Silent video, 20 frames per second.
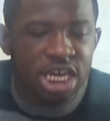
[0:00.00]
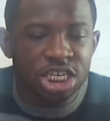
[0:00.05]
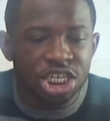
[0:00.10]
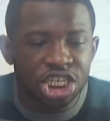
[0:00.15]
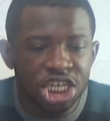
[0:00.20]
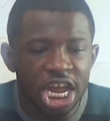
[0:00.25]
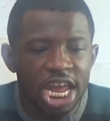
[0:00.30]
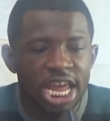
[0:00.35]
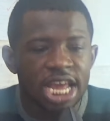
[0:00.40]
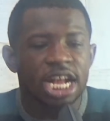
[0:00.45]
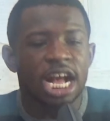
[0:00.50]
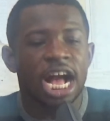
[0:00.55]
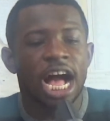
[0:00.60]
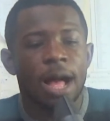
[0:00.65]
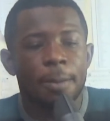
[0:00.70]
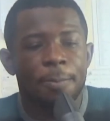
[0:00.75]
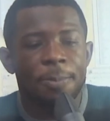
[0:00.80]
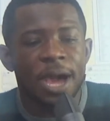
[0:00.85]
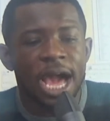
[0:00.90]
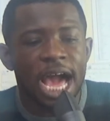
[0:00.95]

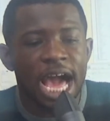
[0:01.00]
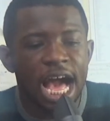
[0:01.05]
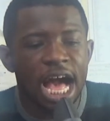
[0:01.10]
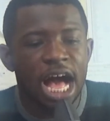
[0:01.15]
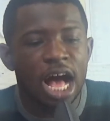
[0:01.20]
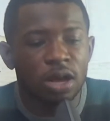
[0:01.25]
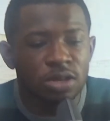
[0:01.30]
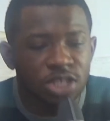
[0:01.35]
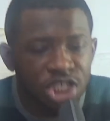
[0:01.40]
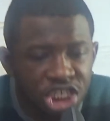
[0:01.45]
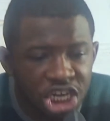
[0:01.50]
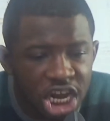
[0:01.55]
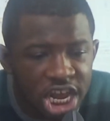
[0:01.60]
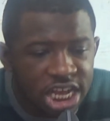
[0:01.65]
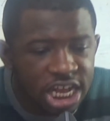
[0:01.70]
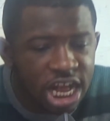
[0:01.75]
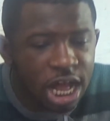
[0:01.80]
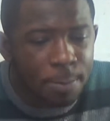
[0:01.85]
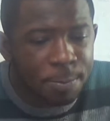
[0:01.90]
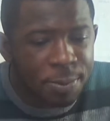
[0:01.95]
Jingle bells,
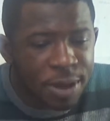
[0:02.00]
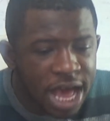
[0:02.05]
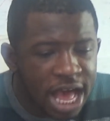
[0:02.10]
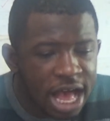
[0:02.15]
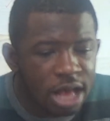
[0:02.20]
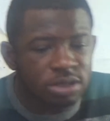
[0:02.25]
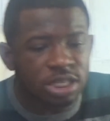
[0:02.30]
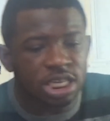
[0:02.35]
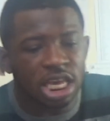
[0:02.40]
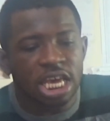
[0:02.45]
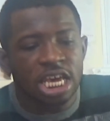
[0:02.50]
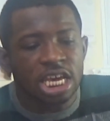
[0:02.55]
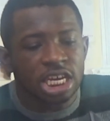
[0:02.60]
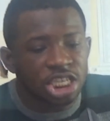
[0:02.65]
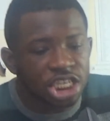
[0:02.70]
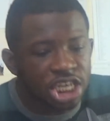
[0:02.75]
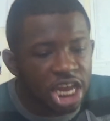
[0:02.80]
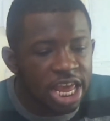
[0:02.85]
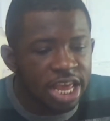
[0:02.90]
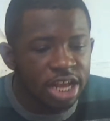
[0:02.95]
jingle bells,
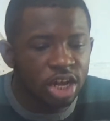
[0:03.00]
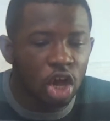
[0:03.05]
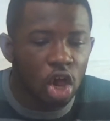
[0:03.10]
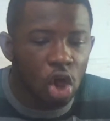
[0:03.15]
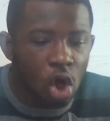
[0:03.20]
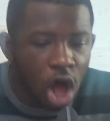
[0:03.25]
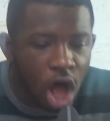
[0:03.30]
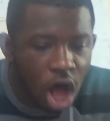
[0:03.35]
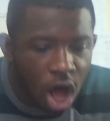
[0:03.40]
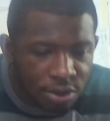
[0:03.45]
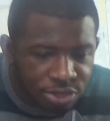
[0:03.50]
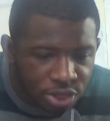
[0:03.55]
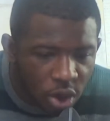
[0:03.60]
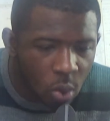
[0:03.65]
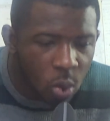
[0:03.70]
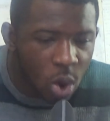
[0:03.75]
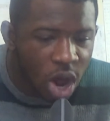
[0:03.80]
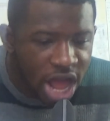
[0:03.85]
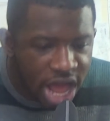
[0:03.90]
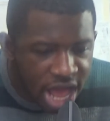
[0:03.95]
jingle all the
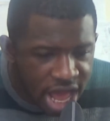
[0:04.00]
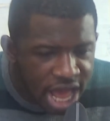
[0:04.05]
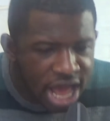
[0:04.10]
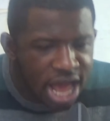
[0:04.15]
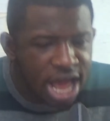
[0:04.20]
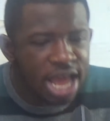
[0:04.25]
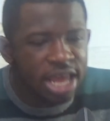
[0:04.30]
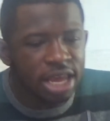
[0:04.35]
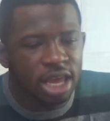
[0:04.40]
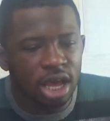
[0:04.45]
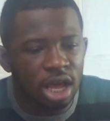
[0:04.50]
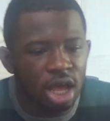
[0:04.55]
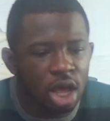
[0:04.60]
way.